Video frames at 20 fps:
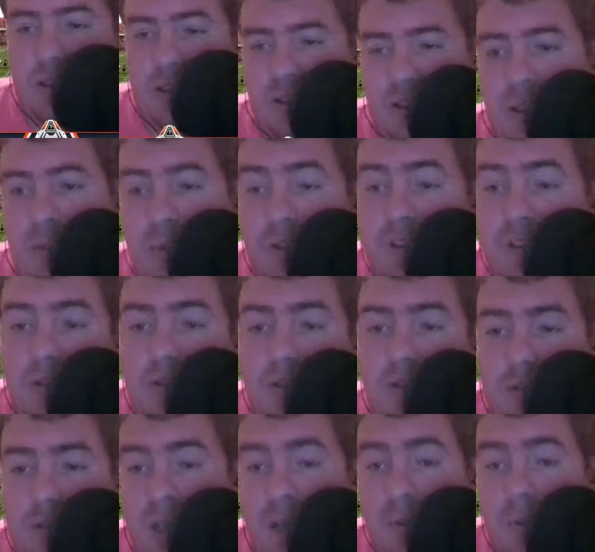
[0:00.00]
He was
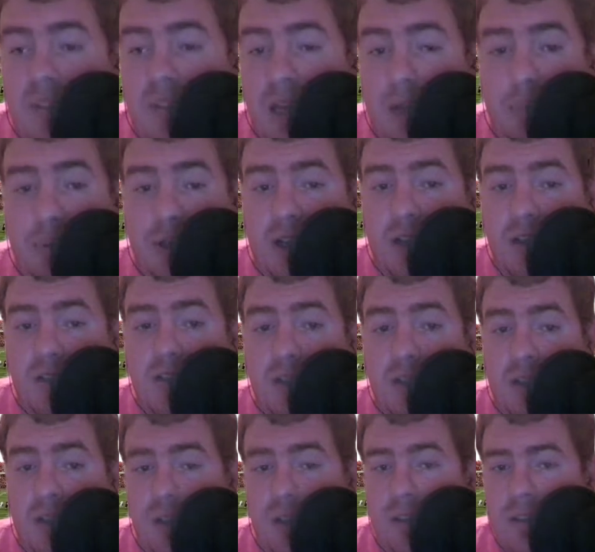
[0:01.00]
next level. He was
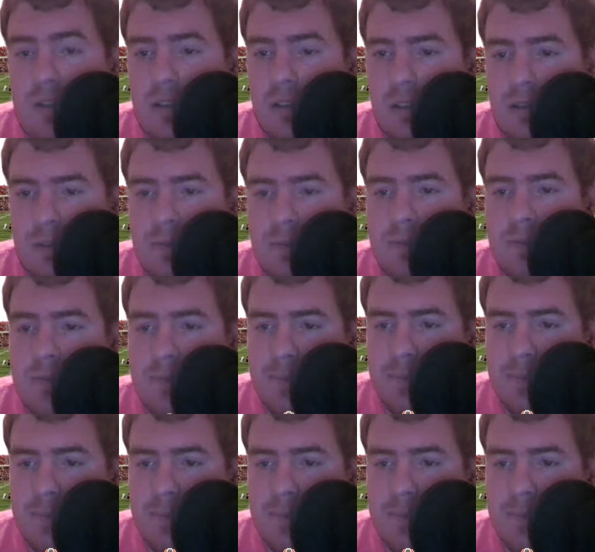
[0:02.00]
legit. He was